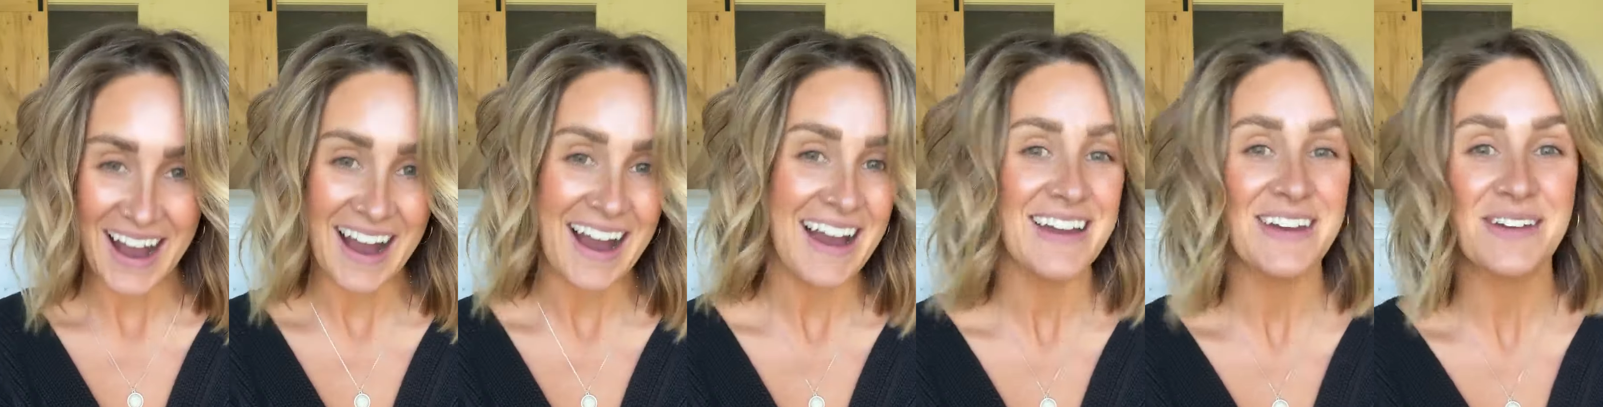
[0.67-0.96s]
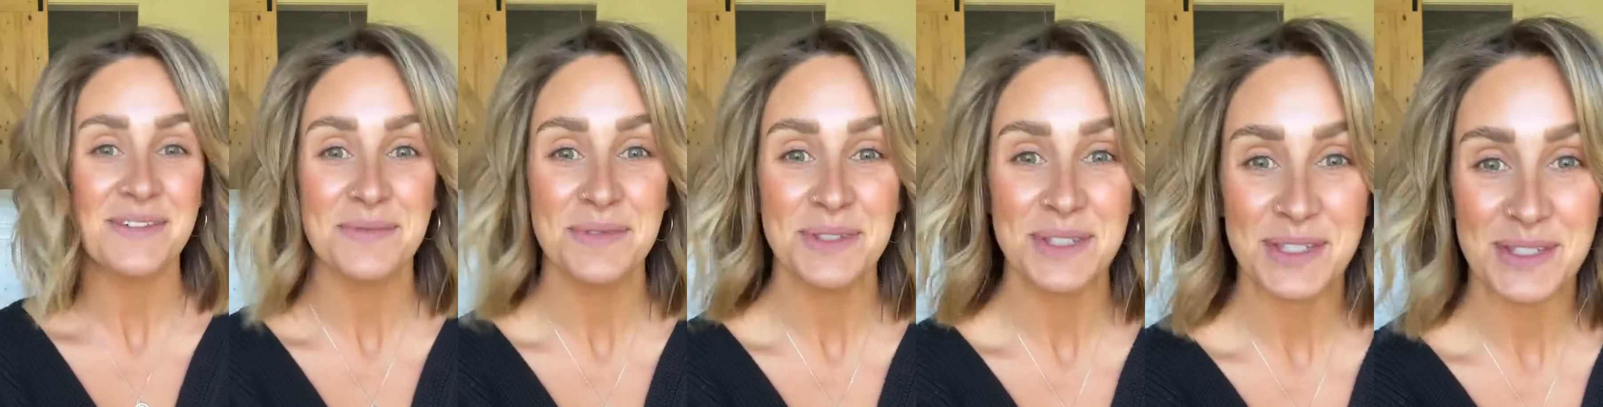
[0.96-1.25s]
I
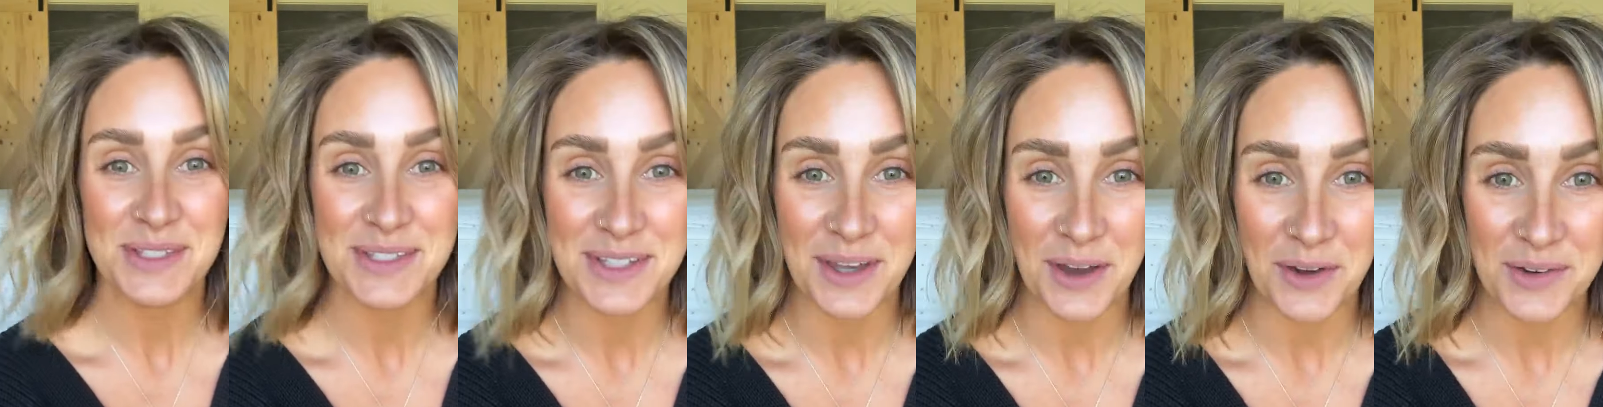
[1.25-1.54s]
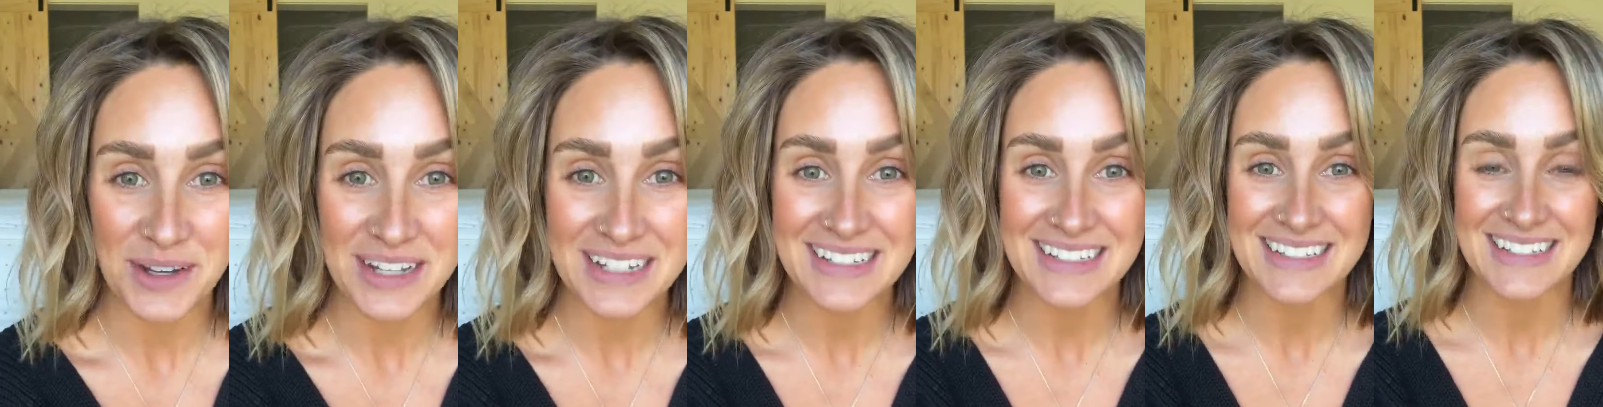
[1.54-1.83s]
am
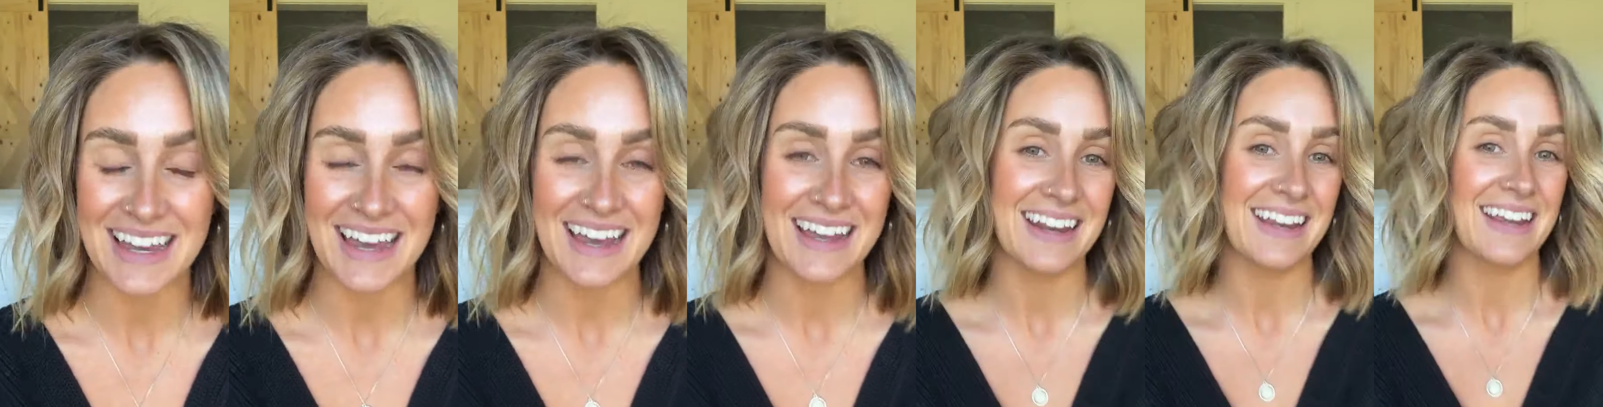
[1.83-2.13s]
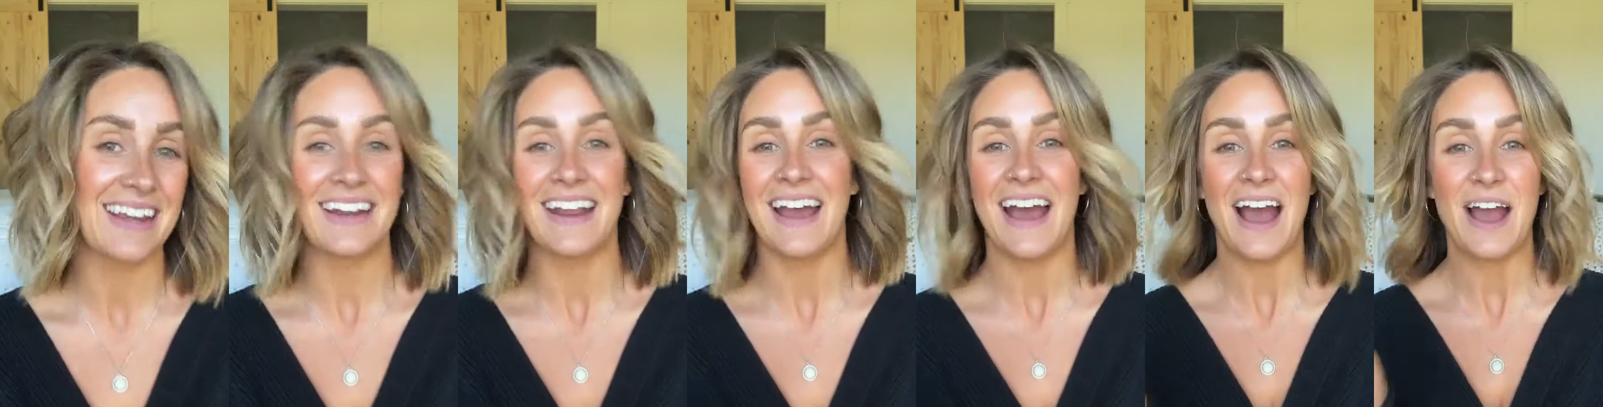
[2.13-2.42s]
so
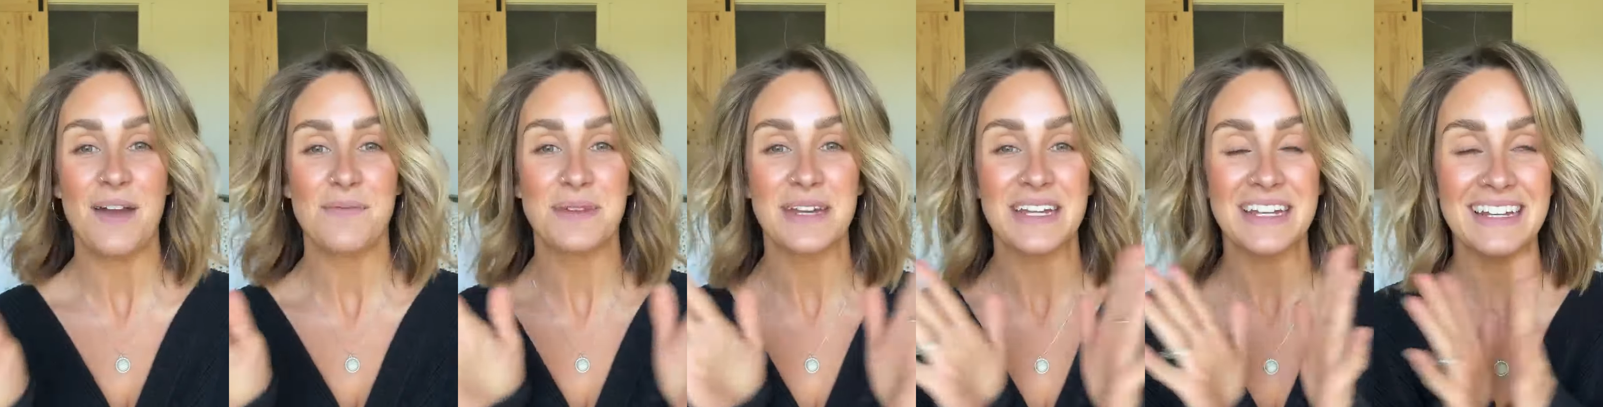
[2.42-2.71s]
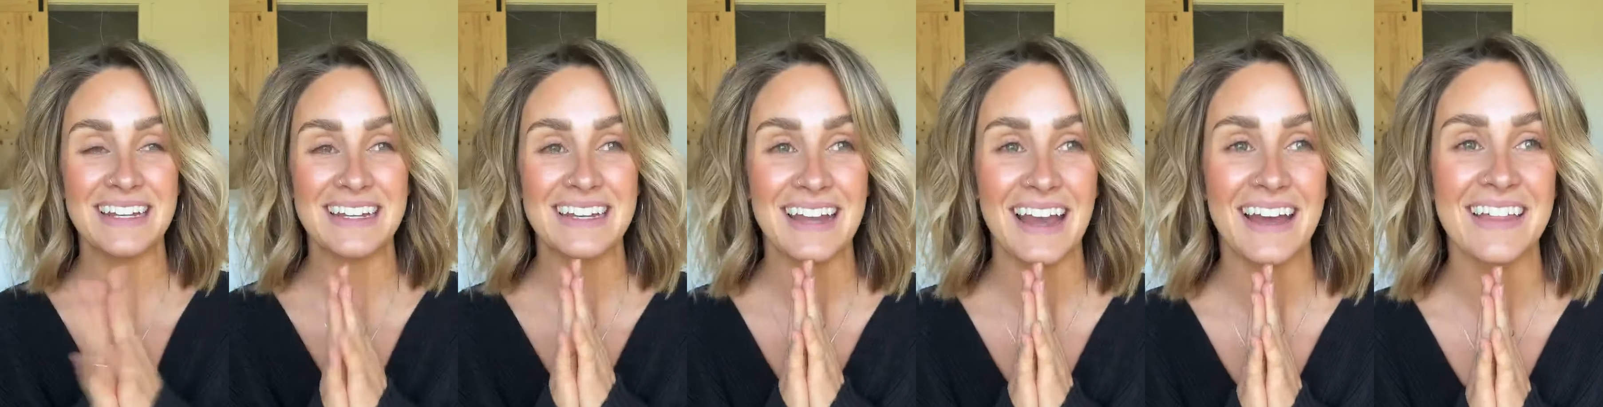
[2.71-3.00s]
excited.
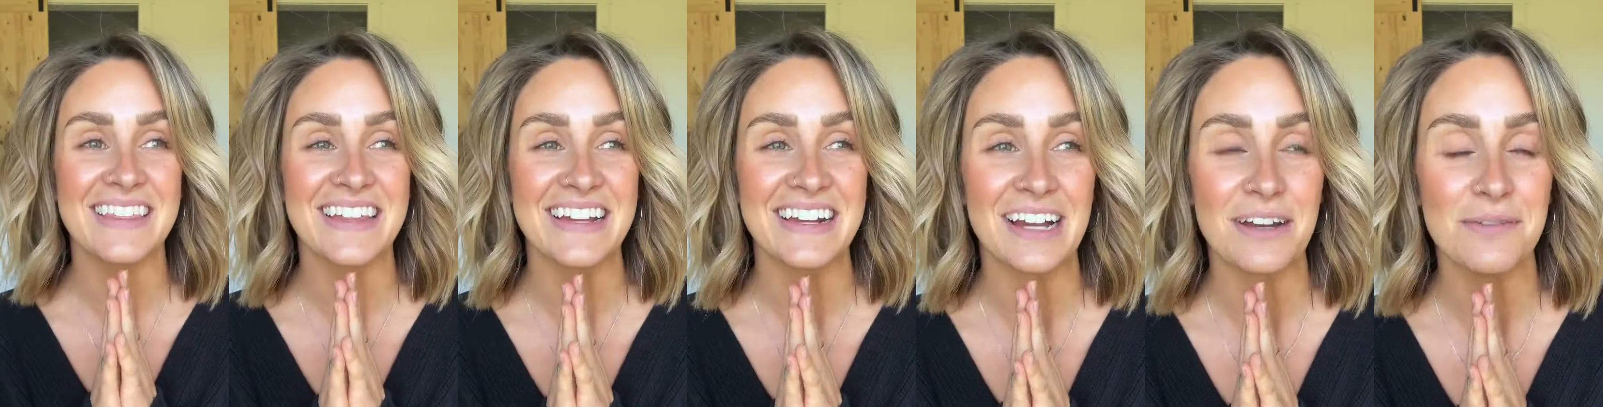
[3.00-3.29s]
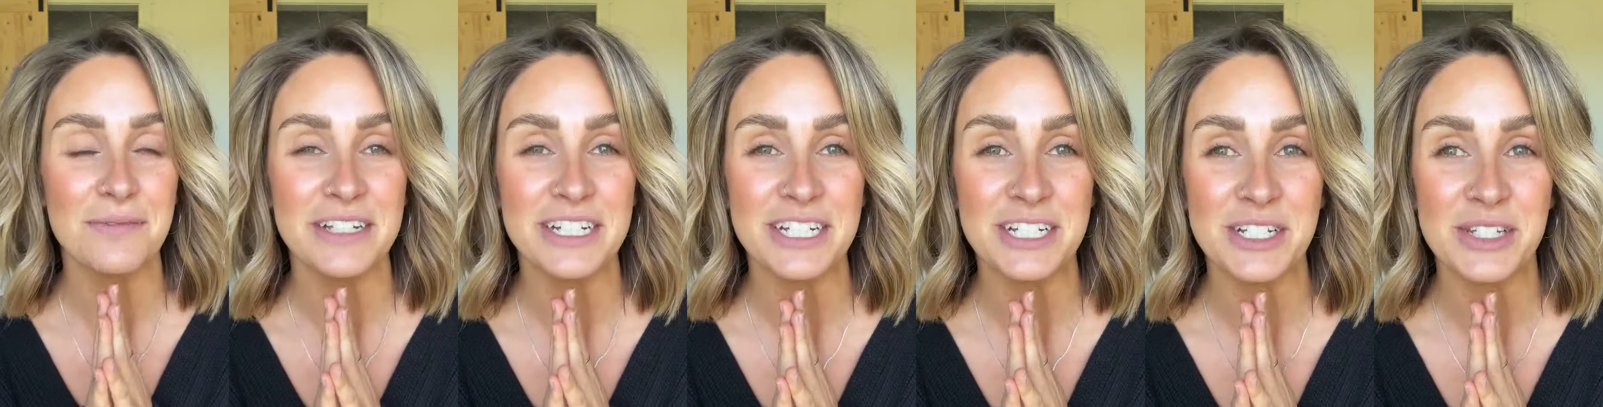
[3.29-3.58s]
I think
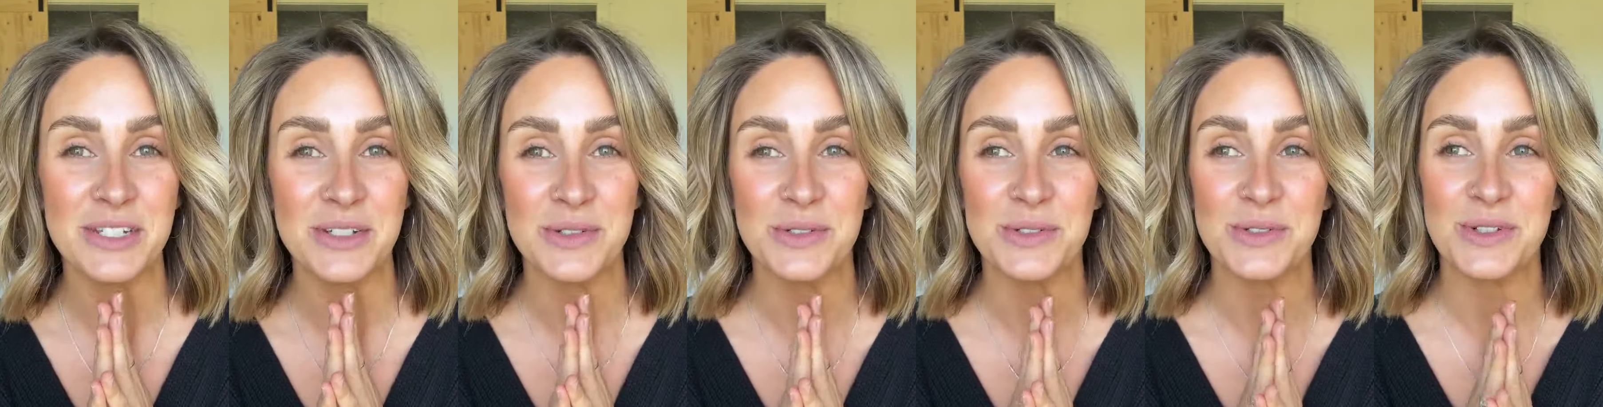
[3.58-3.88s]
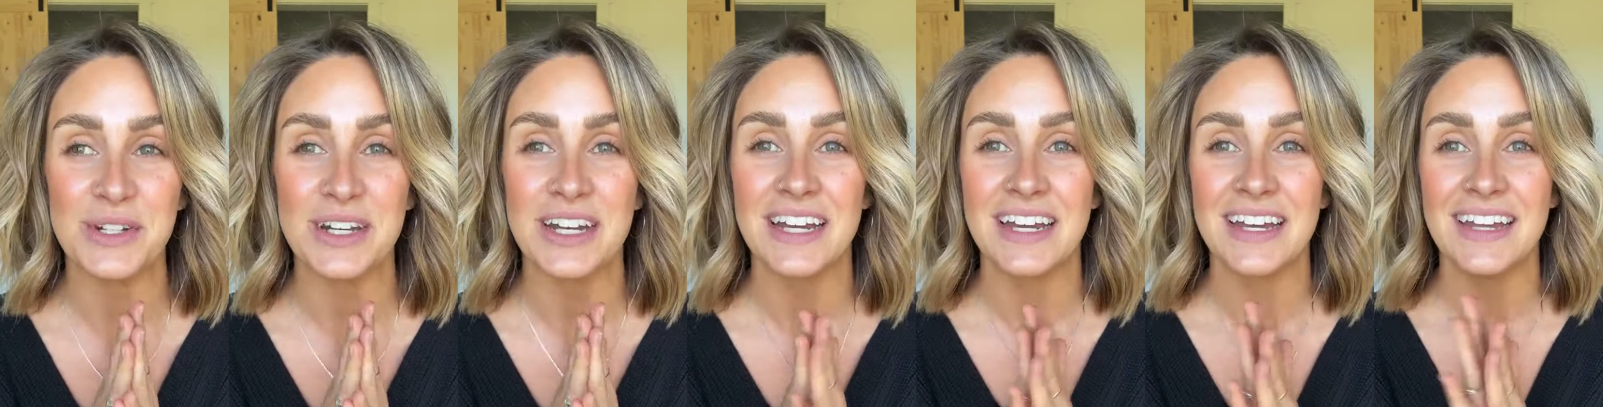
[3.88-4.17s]
I'm gonna
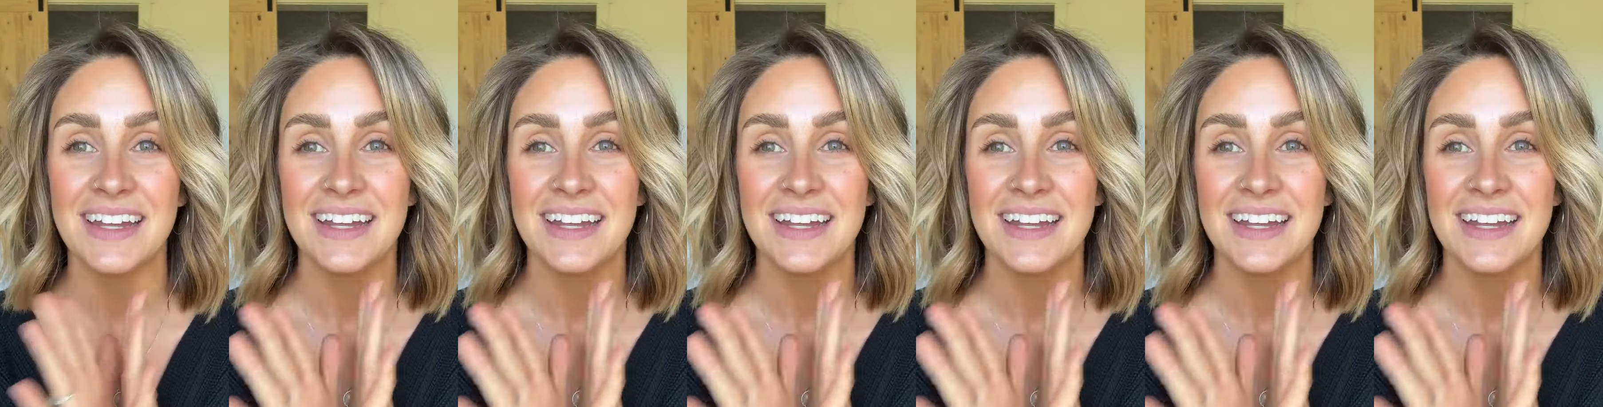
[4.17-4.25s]
do